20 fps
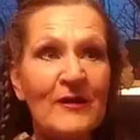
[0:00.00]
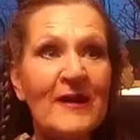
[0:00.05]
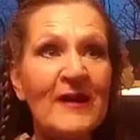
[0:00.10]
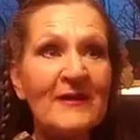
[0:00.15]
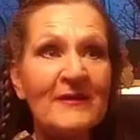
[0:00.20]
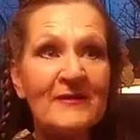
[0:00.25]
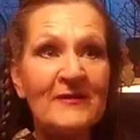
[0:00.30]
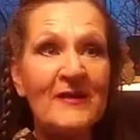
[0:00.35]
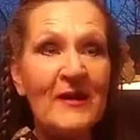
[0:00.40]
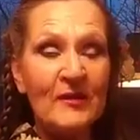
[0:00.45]
If
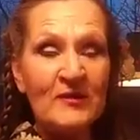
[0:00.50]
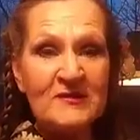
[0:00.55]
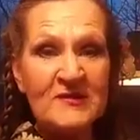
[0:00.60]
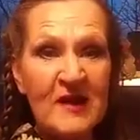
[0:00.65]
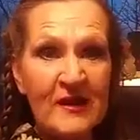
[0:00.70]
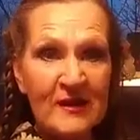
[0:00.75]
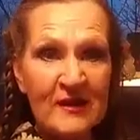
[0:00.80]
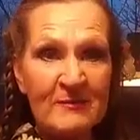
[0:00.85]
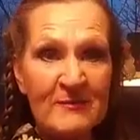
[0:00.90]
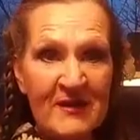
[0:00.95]
they're
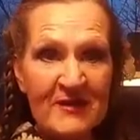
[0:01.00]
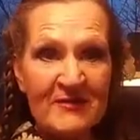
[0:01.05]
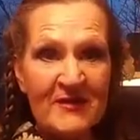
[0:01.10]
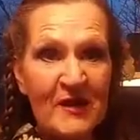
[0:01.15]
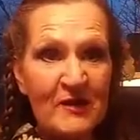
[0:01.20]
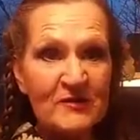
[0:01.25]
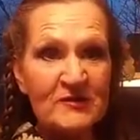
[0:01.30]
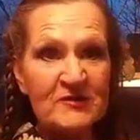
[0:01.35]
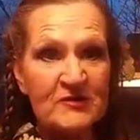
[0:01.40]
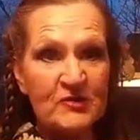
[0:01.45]
telling me
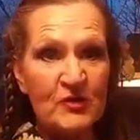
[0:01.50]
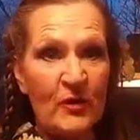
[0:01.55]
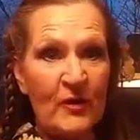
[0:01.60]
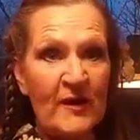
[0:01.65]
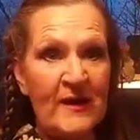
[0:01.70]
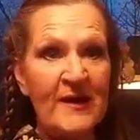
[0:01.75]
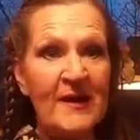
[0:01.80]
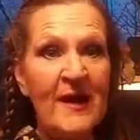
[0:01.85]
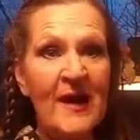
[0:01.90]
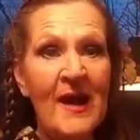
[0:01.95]
their
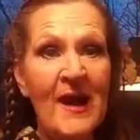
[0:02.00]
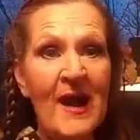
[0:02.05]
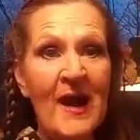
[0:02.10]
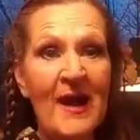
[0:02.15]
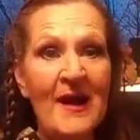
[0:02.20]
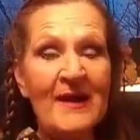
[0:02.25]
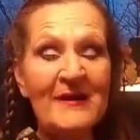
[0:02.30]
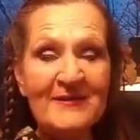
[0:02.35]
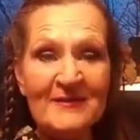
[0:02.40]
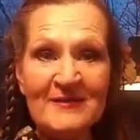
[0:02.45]
story,
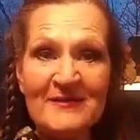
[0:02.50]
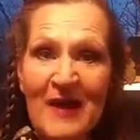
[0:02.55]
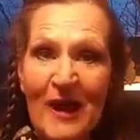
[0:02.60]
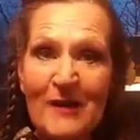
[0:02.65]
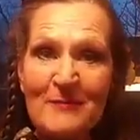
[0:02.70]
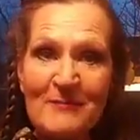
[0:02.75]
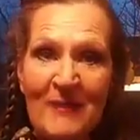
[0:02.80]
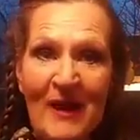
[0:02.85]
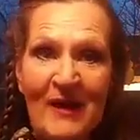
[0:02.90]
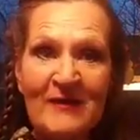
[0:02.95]
it's
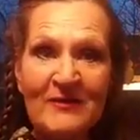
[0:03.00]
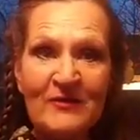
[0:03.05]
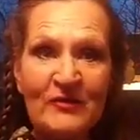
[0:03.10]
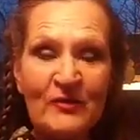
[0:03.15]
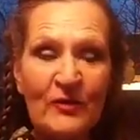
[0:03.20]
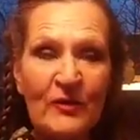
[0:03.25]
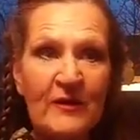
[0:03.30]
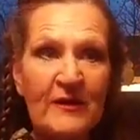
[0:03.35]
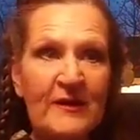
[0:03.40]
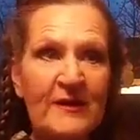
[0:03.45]
not my
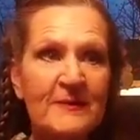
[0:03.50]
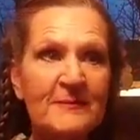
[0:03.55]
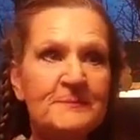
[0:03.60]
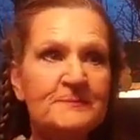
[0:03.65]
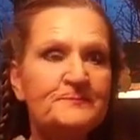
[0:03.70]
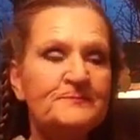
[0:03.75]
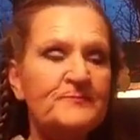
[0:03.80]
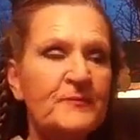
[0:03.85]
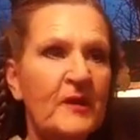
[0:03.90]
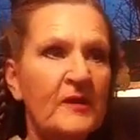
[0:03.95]
story.
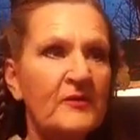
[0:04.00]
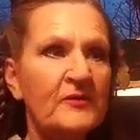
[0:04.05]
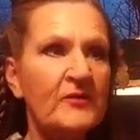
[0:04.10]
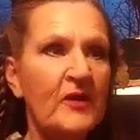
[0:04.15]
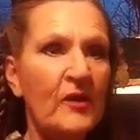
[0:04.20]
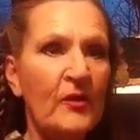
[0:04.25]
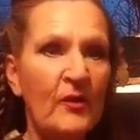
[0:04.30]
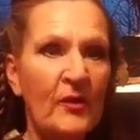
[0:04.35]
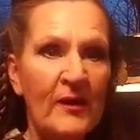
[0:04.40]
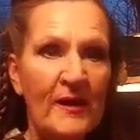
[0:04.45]

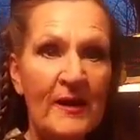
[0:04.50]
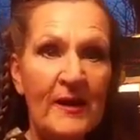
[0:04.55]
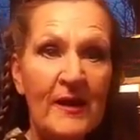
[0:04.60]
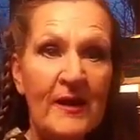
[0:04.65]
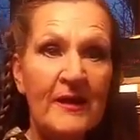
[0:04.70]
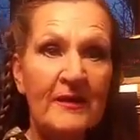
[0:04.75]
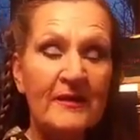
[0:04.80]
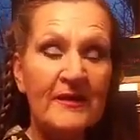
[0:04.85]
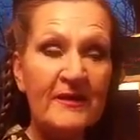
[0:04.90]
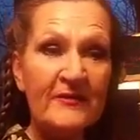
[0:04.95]
So,
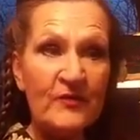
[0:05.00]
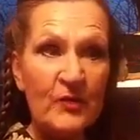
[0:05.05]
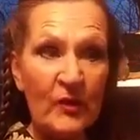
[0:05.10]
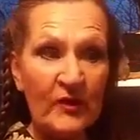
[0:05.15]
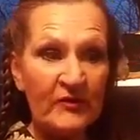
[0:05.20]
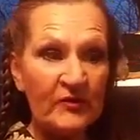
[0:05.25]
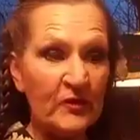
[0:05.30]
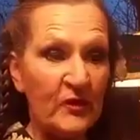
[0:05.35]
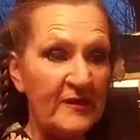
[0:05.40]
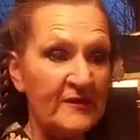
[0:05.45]
live your
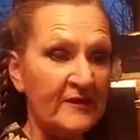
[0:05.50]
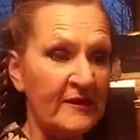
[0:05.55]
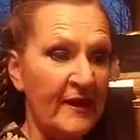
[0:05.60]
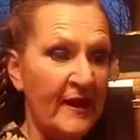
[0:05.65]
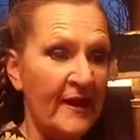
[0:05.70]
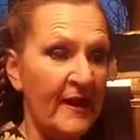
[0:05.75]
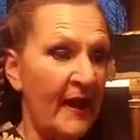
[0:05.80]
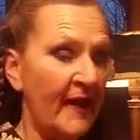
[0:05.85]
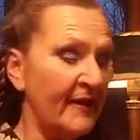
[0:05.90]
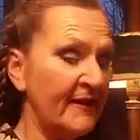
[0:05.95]
story
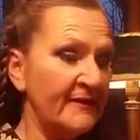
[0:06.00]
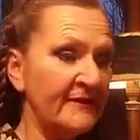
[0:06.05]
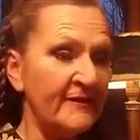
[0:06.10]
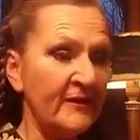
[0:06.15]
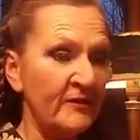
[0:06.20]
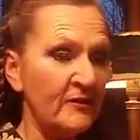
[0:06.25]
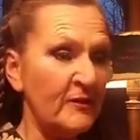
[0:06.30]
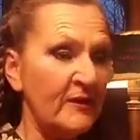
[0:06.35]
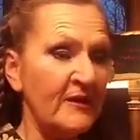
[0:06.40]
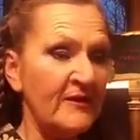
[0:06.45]
today. I didn't tell
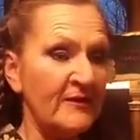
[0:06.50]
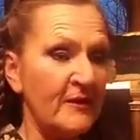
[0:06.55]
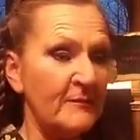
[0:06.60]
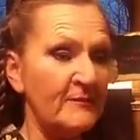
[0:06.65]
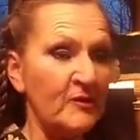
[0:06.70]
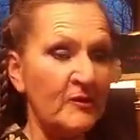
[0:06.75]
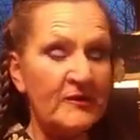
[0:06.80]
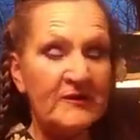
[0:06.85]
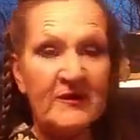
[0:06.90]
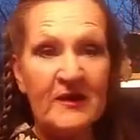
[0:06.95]
you anything I'm
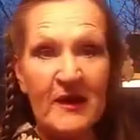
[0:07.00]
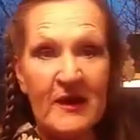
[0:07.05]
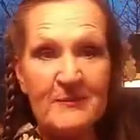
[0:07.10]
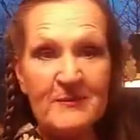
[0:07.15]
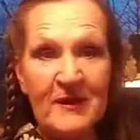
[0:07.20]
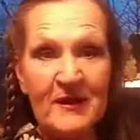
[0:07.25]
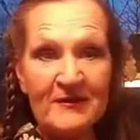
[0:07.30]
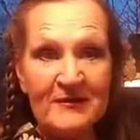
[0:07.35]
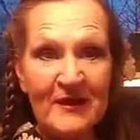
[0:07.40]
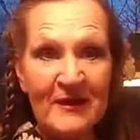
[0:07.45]
doing today,
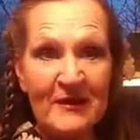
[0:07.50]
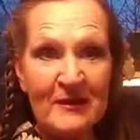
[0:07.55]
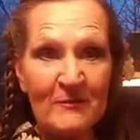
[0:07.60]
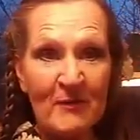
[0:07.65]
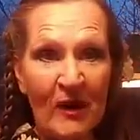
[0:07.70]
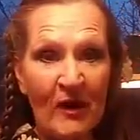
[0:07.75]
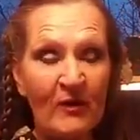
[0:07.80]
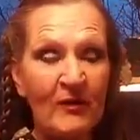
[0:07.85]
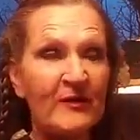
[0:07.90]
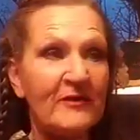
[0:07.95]
but I'll tell you
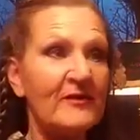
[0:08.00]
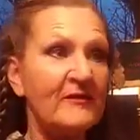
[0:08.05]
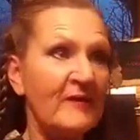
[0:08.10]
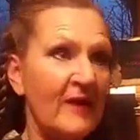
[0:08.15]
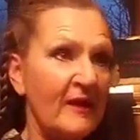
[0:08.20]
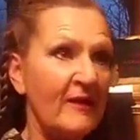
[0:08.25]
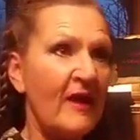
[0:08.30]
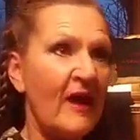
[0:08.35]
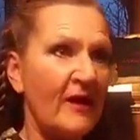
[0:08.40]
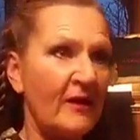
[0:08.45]
tomorrow because I
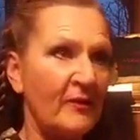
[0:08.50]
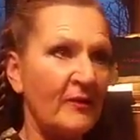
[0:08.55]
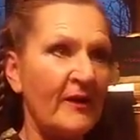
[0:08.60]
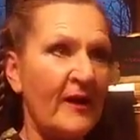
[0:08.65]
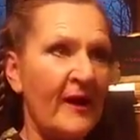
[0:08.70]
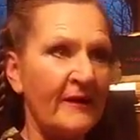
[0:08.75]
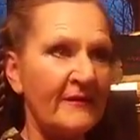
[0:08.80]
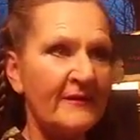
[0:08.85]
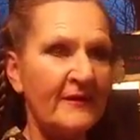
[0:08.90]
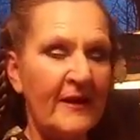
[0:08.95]
got a lot going
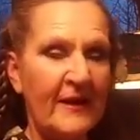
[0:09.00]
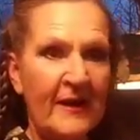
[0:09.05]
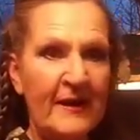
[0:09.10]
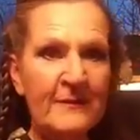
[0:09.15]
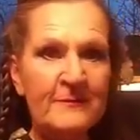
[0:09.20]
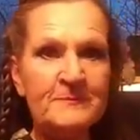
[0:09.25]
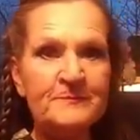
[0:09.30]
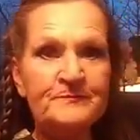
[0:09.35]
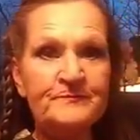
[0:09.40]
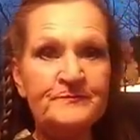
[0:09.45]
on today.